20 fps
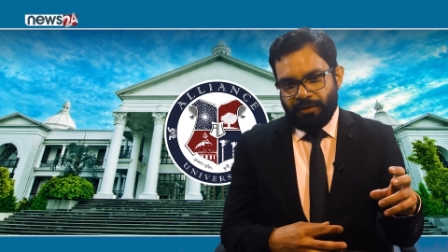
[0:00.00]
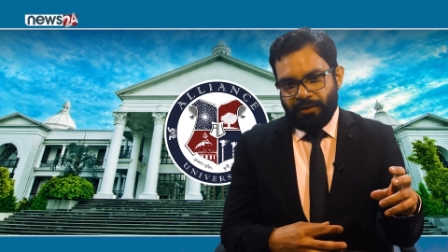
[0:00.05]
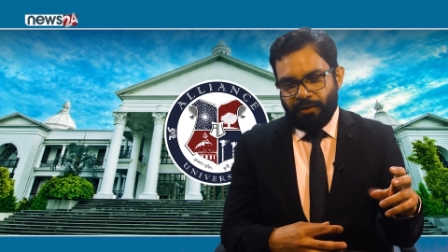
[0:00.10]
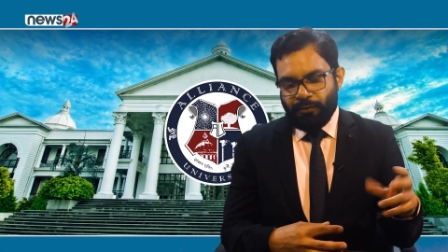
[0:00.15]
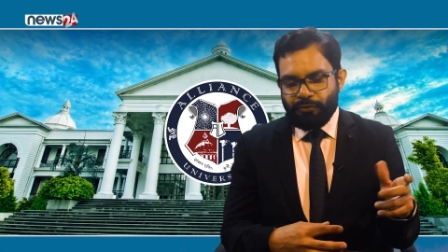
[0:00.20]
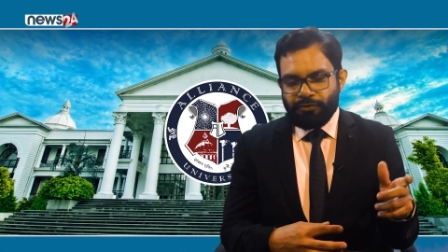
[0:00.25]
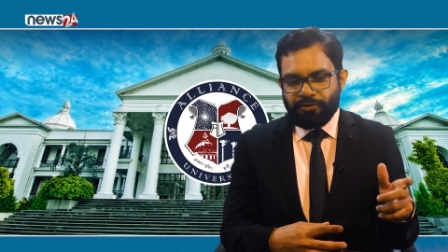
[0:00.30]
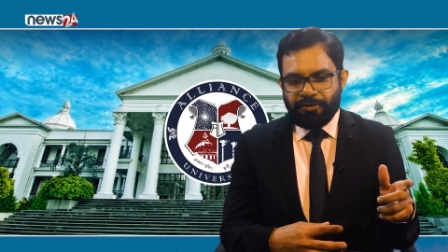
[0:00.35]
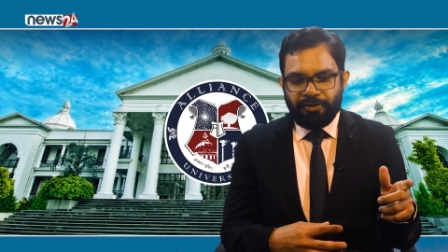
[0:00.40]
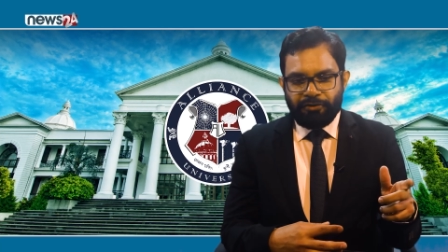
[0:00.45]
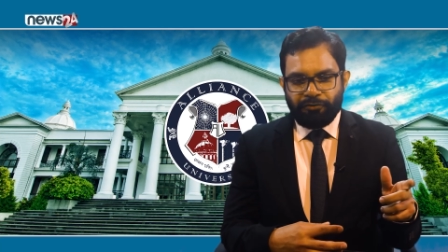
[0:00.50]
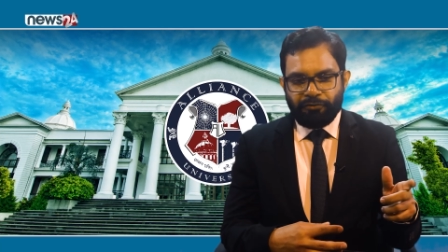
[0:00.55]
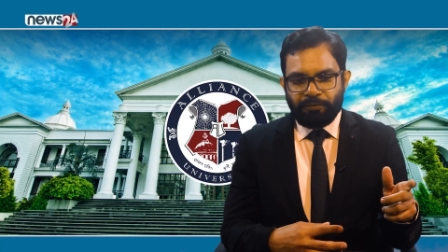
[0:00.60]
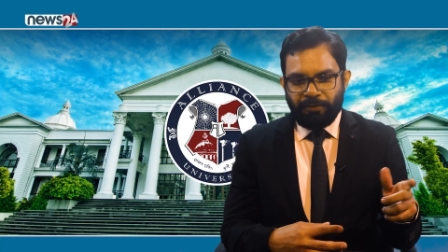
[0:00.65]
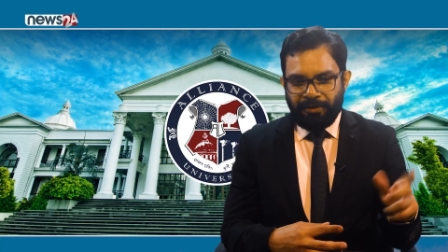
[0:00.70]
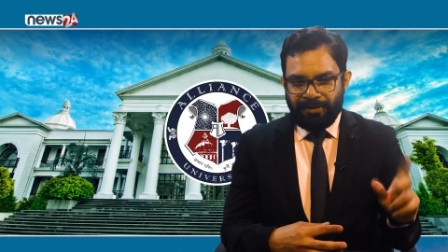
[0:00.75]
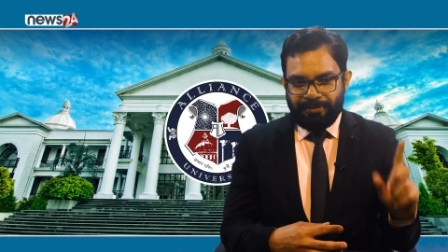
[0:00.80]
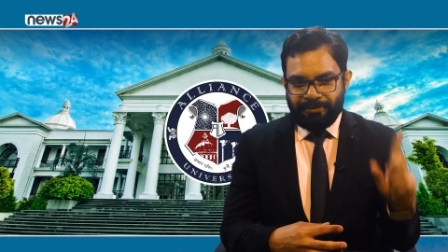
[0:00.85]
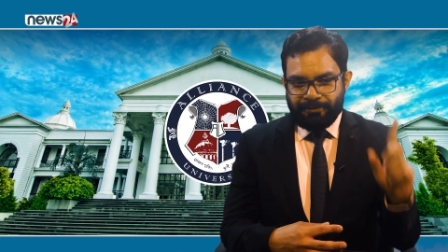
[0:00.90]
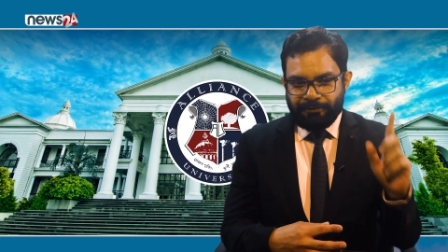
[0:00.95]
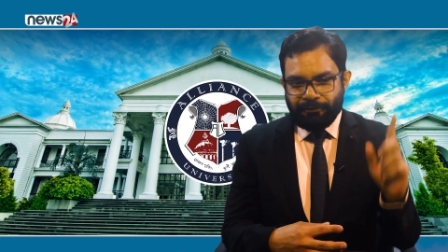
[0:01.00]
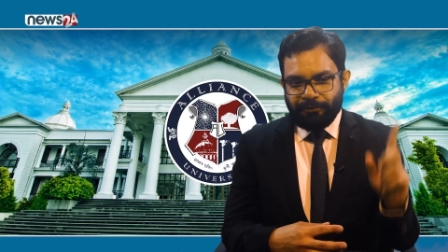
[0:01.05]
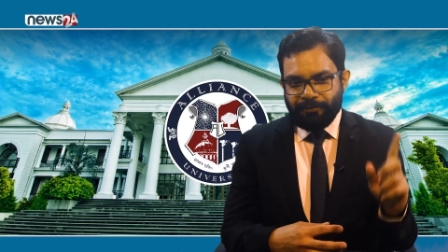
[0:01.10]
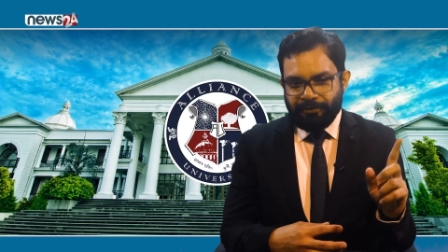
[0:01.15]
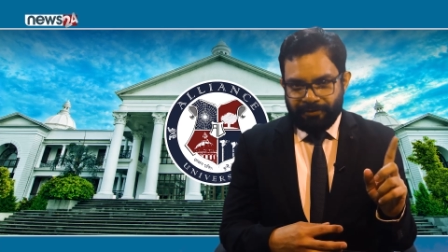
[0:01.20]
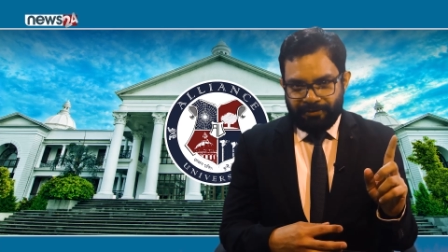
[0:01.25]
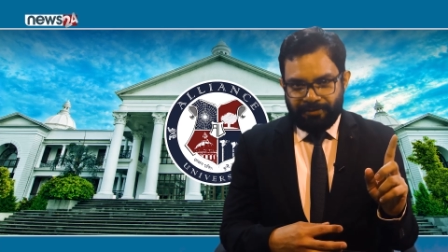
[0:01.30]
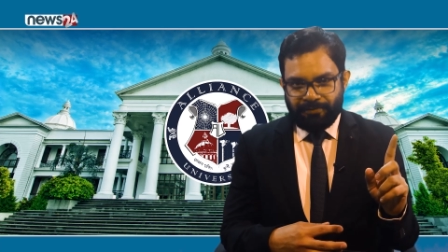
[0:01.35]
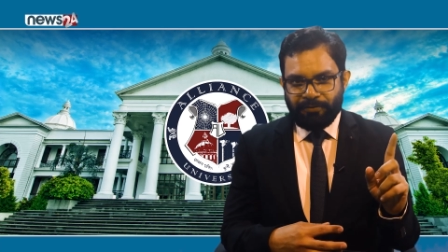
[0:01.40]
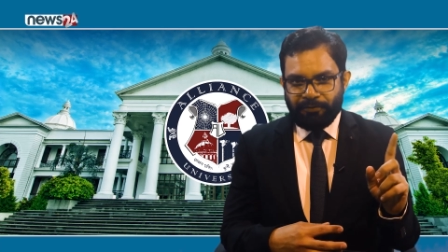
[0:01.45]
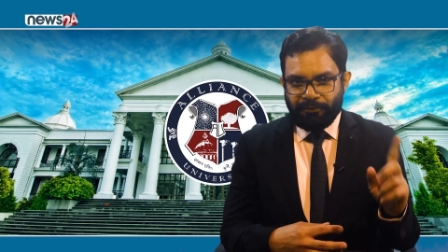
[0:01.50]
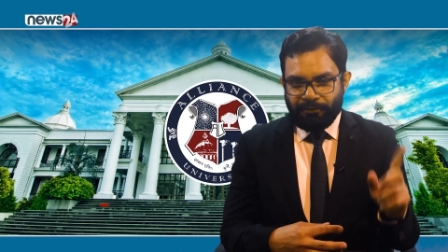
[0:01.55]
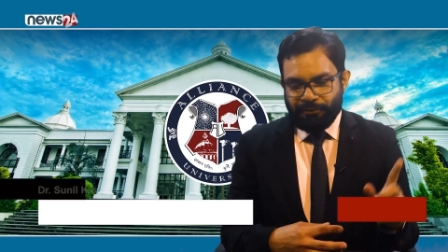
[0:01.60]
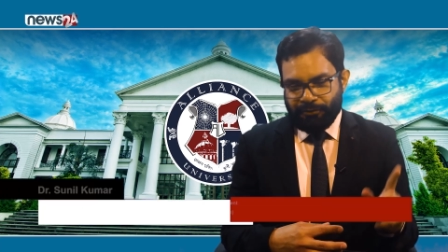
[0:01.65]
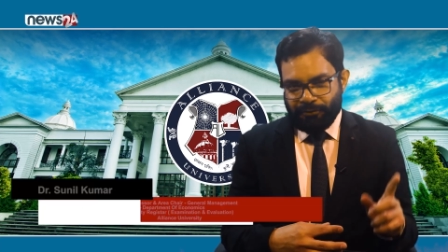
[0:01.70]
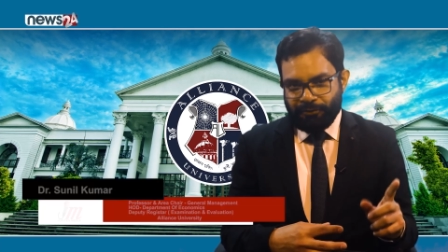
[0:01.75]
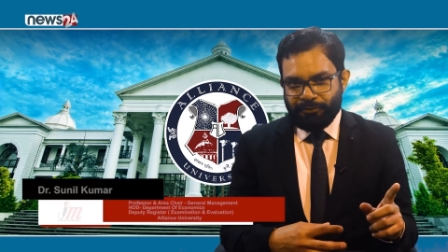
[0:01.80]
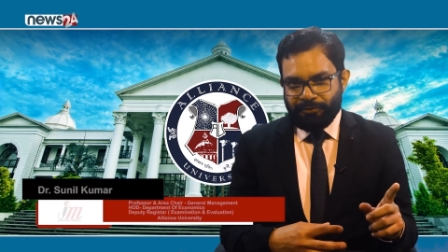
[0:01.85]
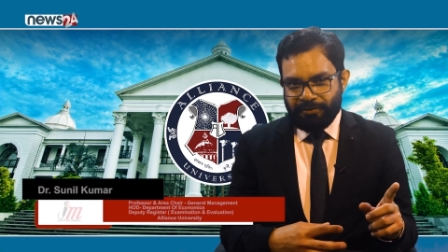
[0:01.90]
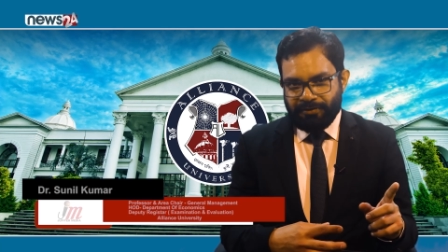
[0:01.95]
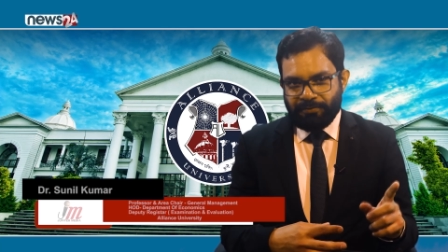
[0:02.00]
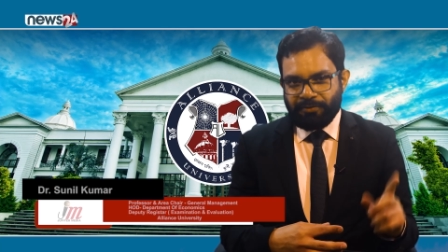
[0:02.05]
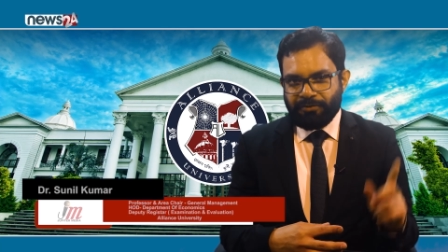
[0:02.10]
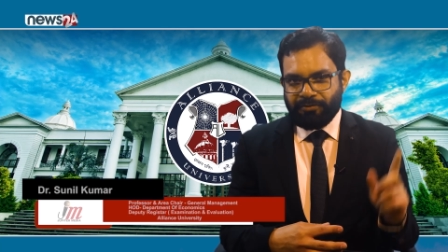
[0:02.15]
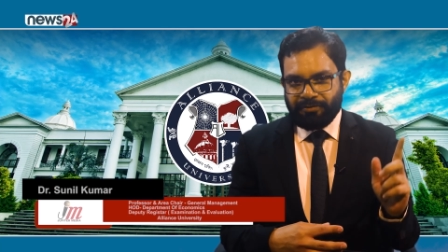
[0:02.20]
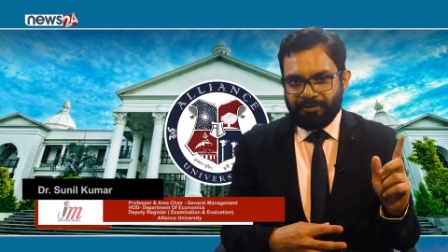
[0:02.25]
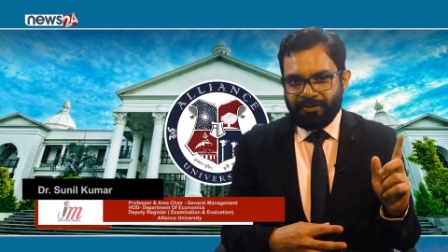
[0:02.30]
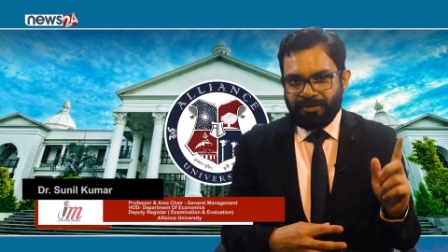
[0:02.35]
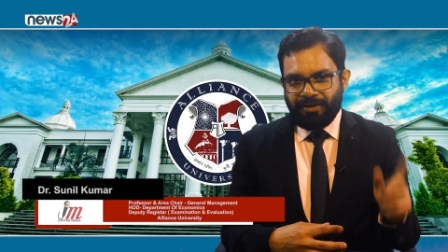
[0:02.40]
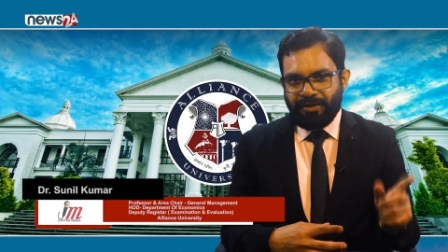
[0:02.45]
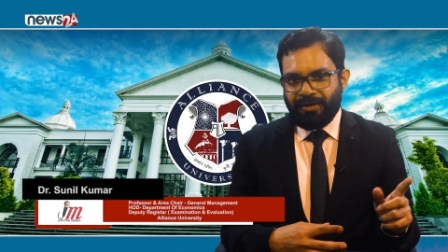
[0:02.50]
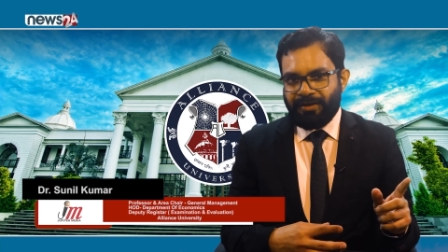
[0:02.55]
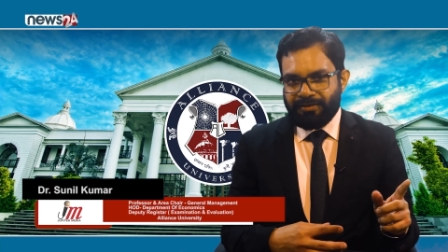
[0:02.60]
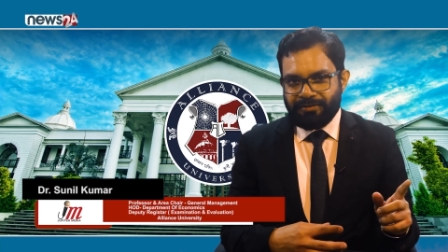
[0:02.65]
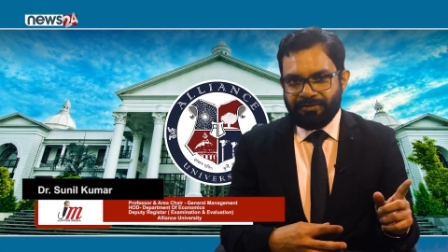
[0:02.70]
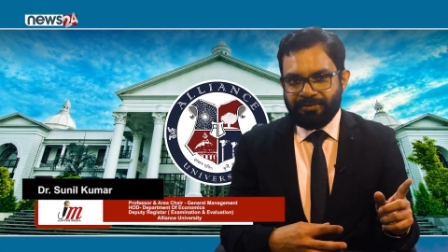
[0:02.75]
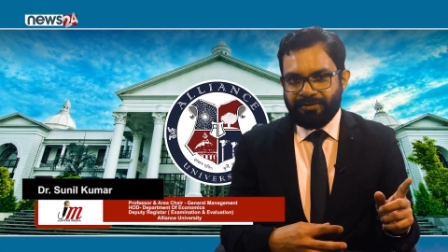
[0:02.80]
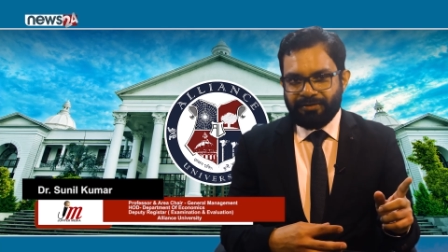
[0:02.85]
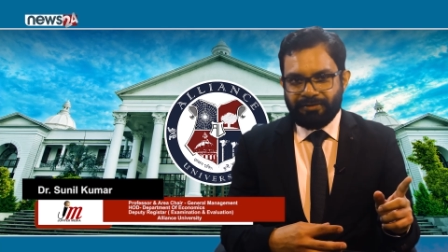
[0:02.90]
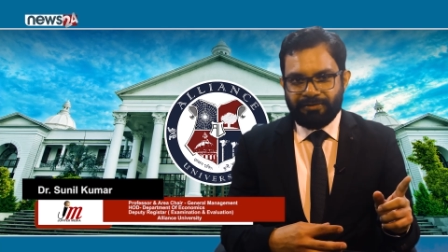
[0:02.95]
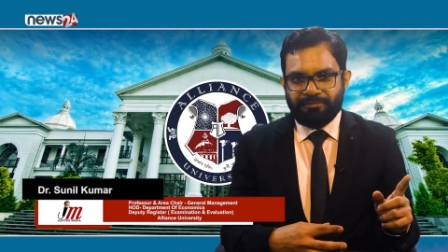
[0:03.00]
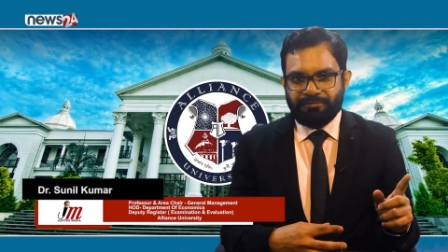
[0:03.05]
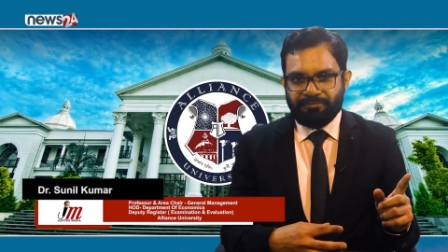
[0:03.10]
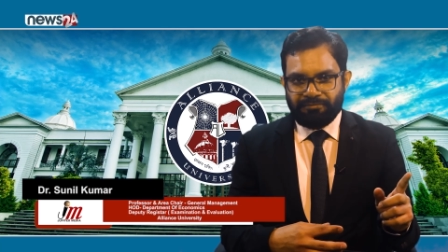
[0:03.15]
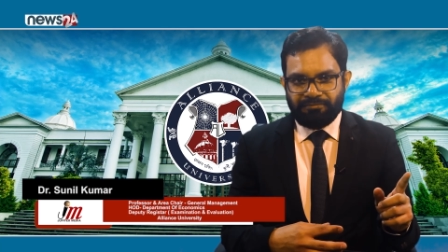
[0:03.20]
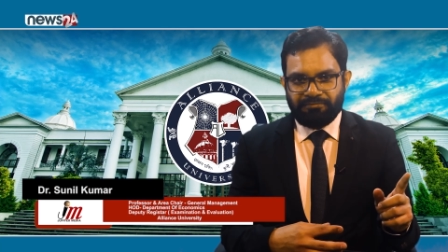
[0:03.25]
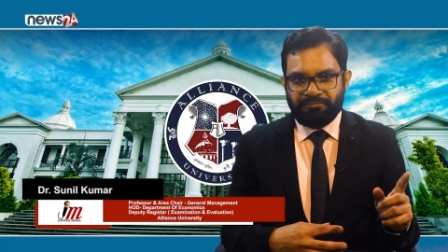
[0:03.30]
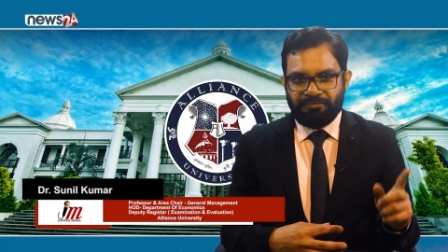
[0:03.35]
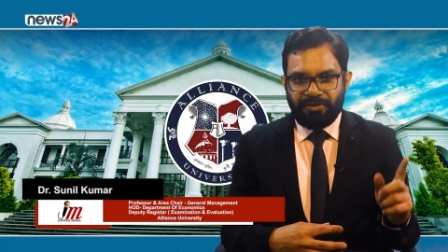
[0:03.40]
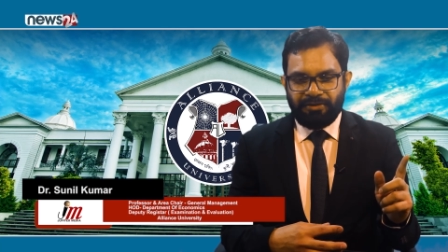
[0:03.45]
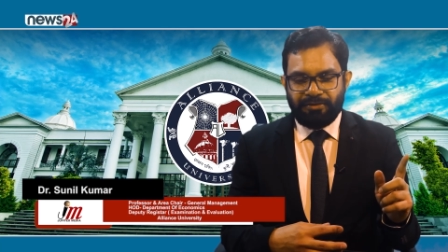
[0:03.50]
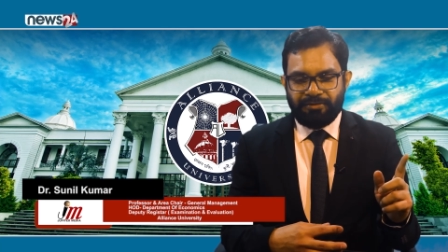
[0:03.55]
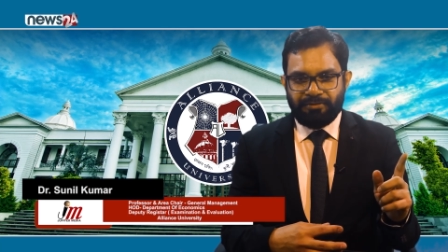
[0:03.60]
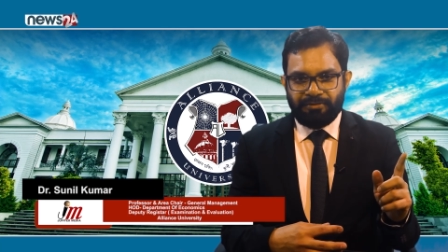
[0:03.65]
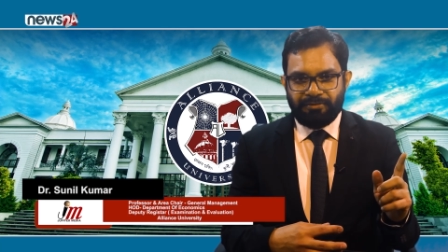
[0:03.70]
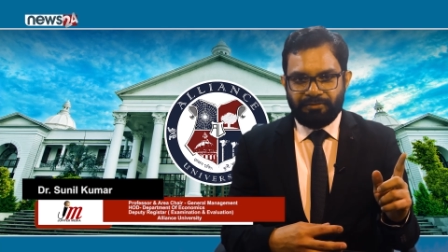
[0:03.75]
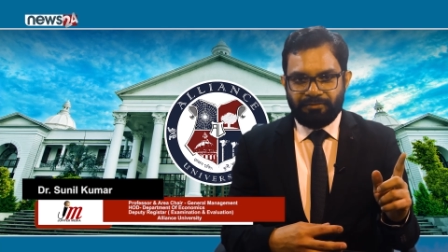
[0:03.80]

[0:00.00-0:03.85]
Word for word: I would say to parents first before students, because they are their right